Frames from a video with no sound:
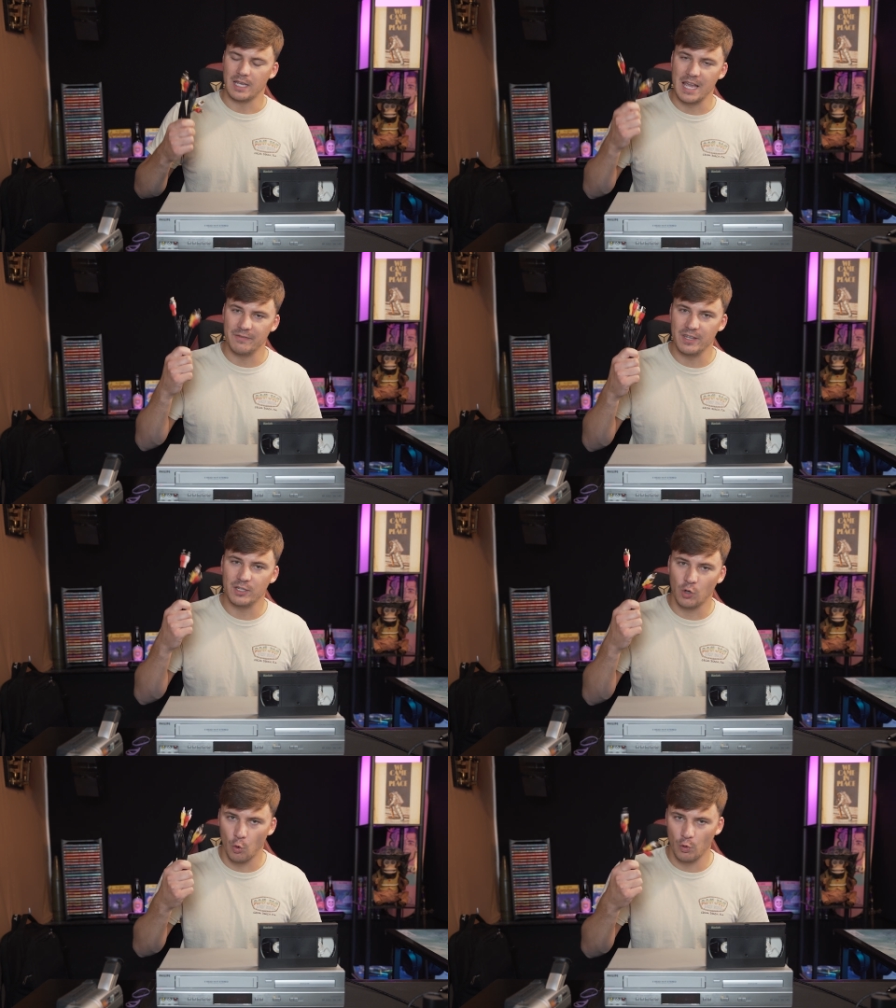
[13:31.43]
AV
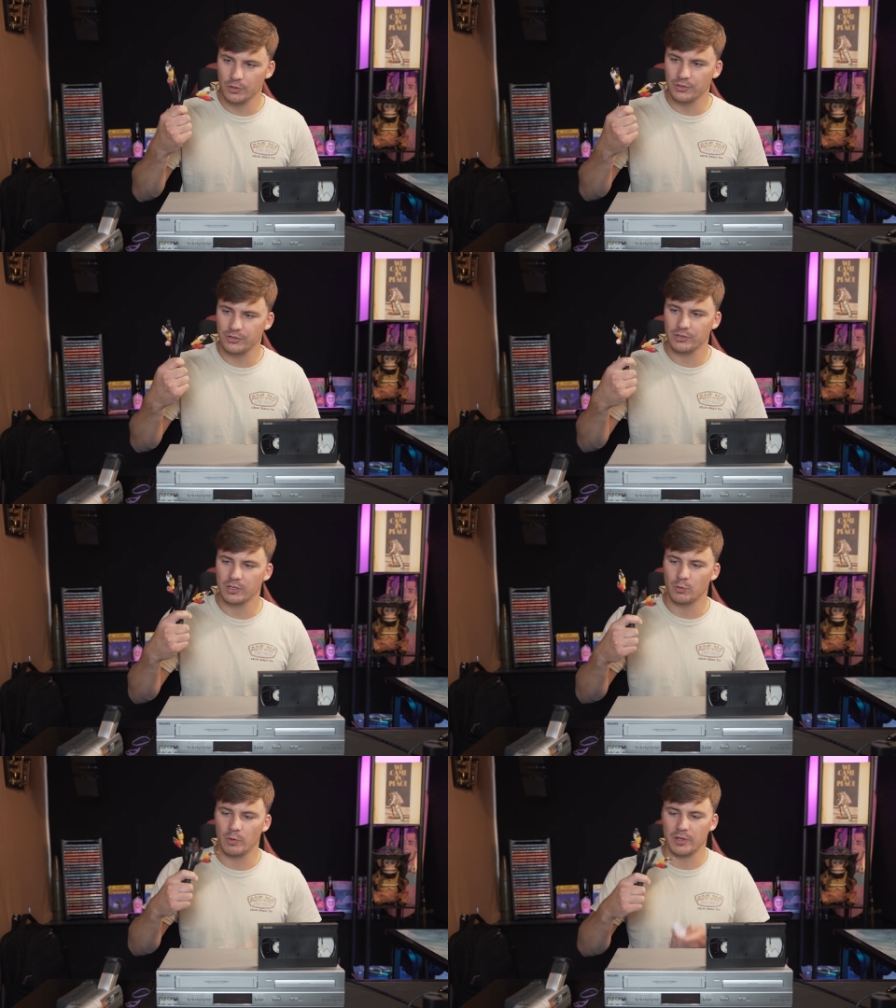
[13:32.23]
cords
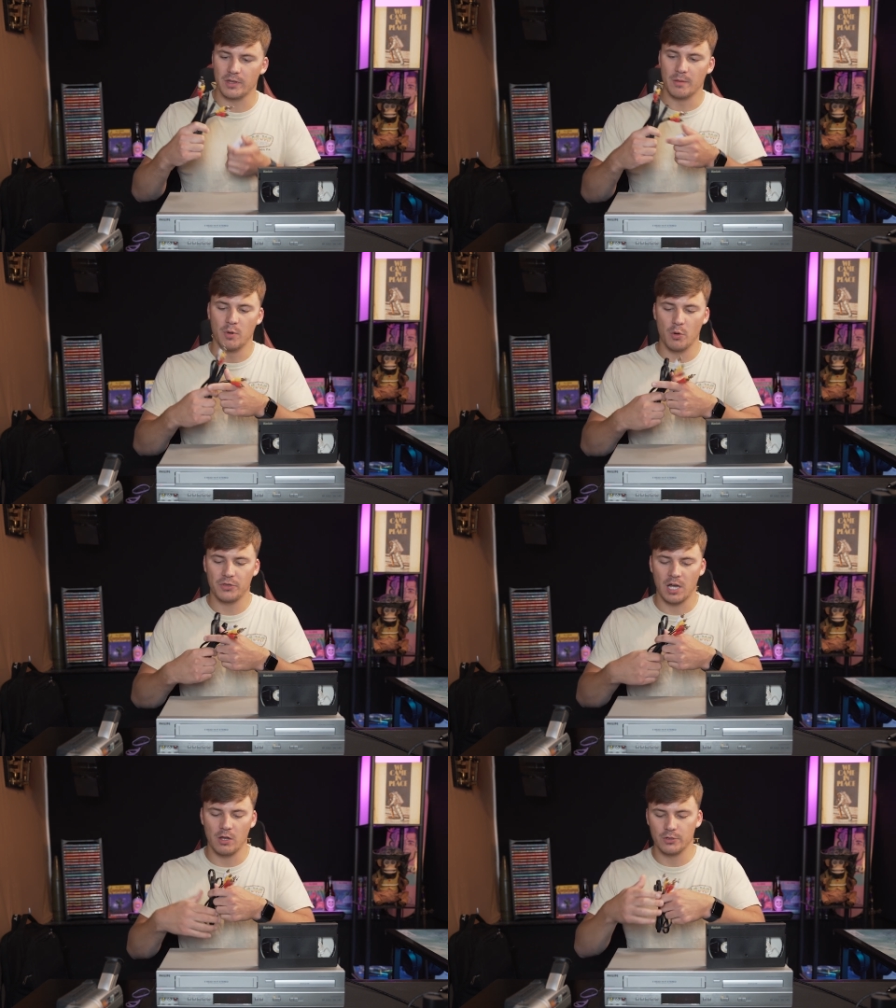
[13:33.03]
with
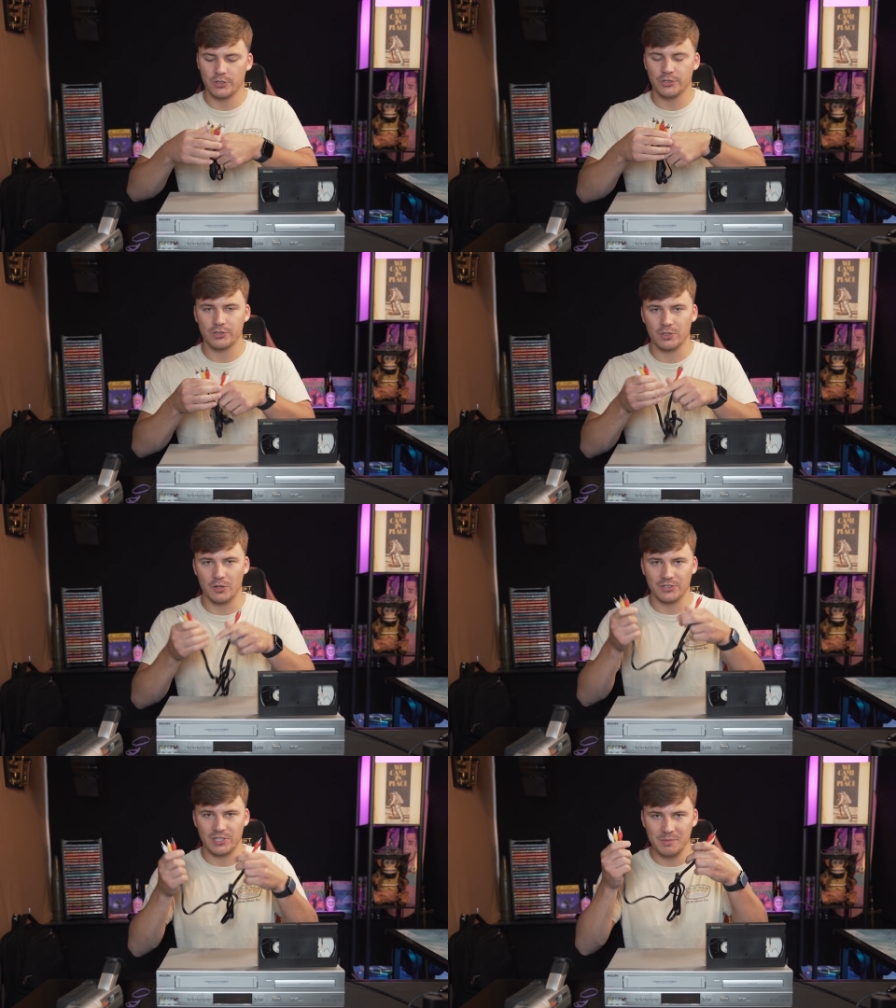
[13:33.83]
both colors on
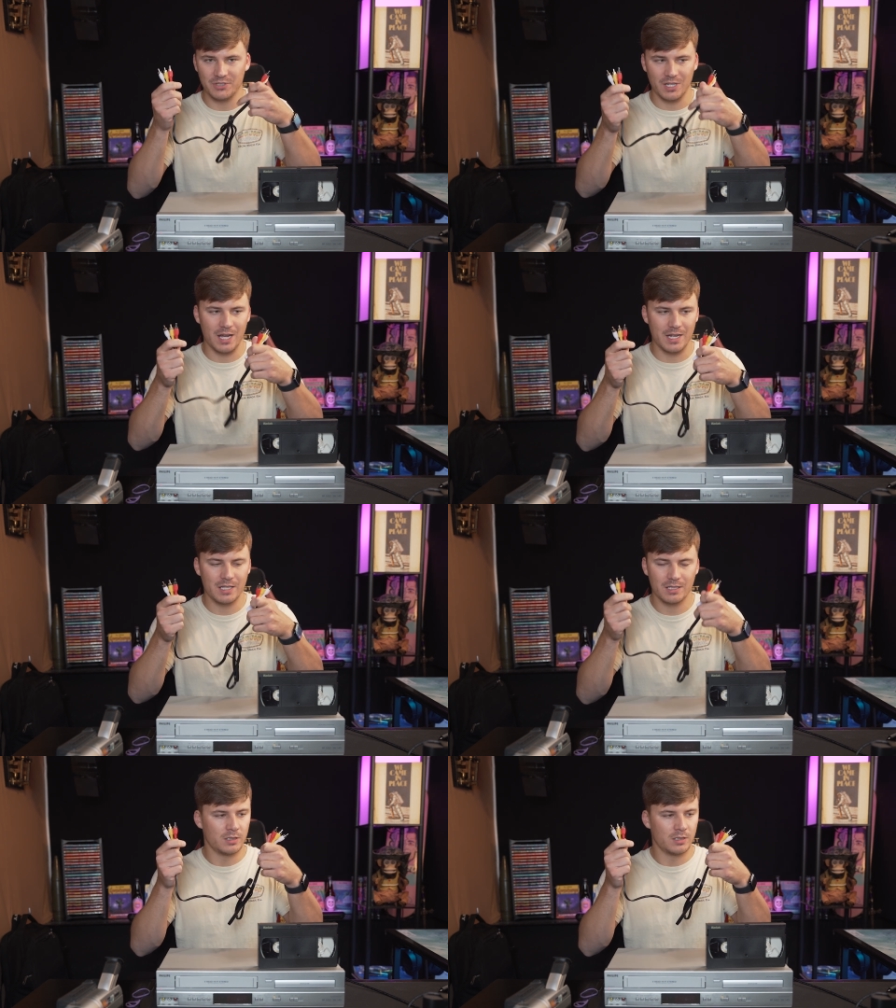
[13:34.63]
the same side,